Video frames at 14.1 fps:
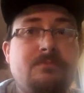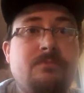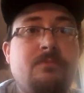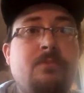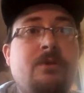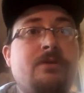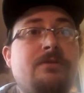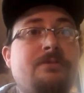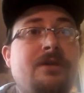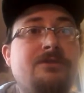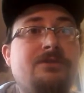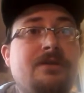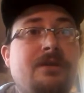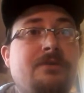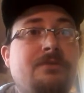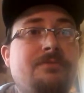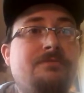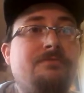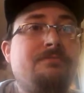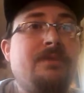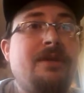welcome to my channel.
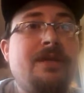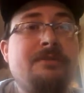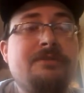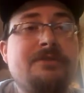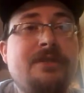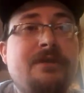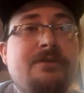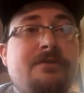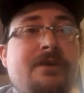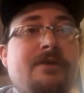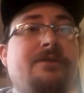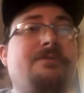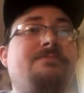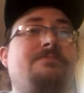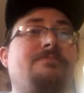My name is Caretaker,